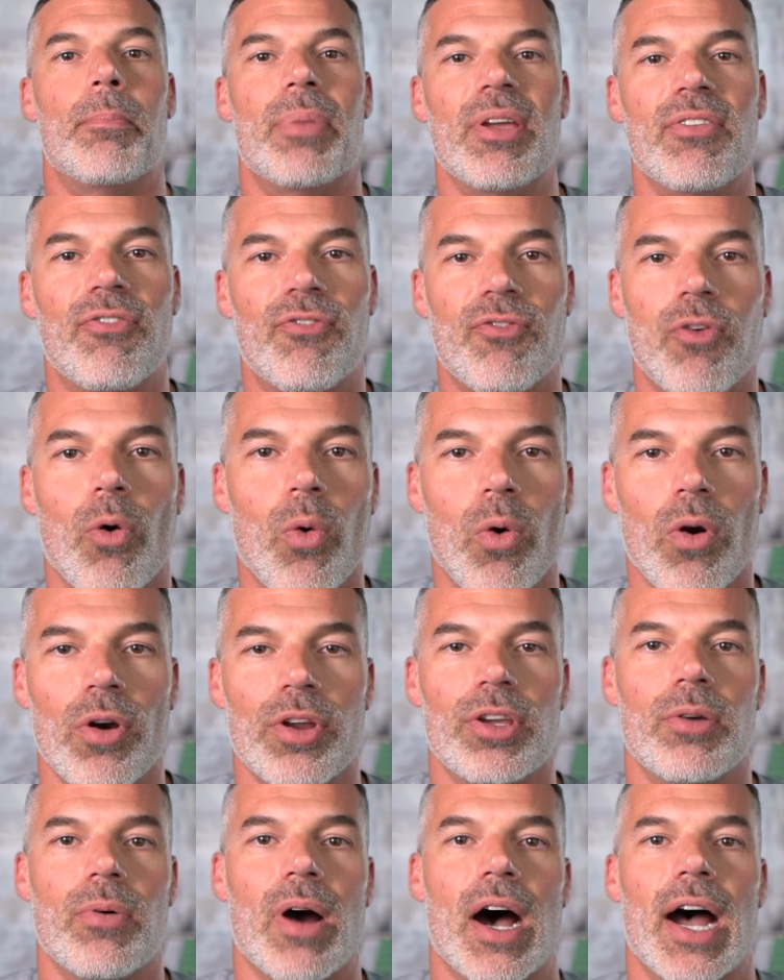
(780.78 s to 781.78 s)
before
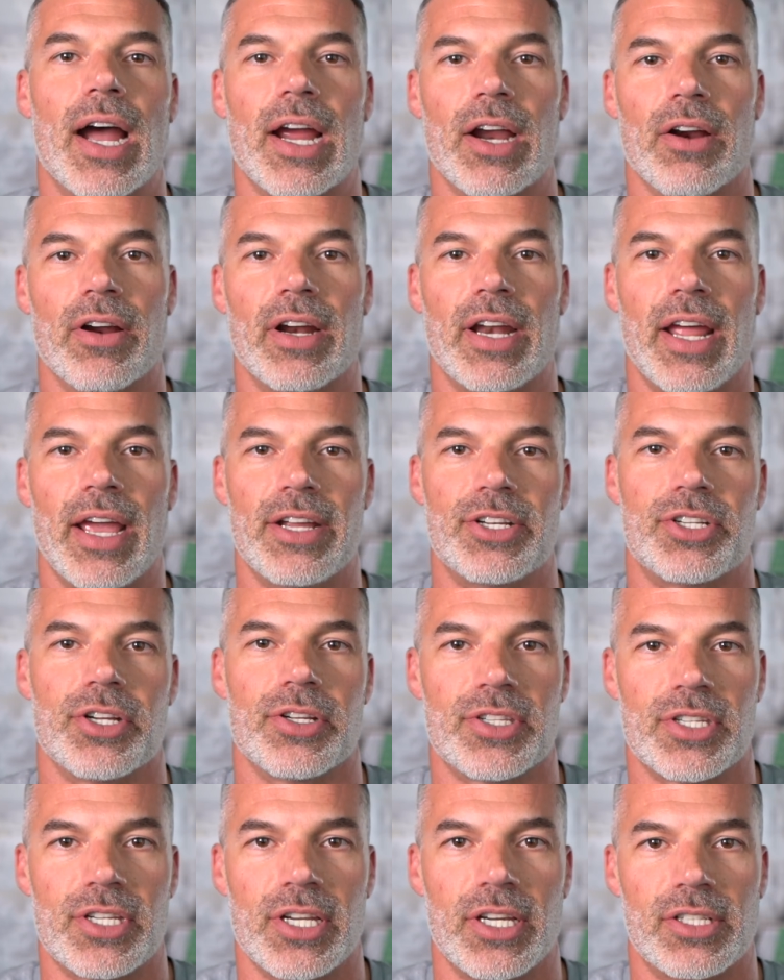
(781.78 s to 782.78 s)
you hire an
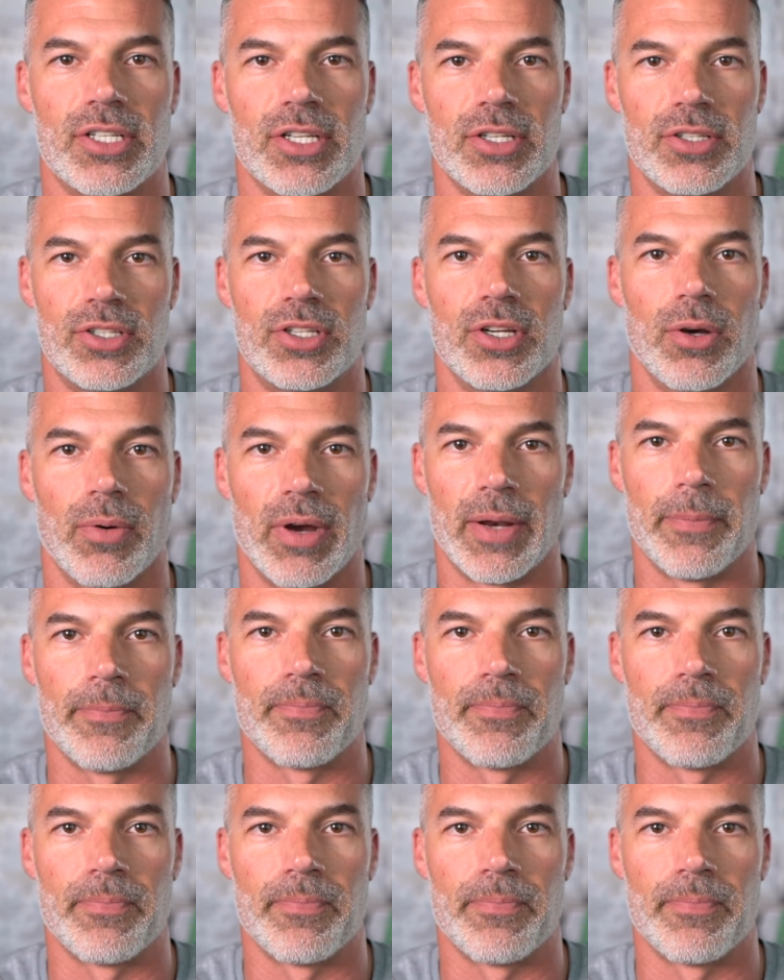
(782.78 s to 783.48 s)
agency to do it.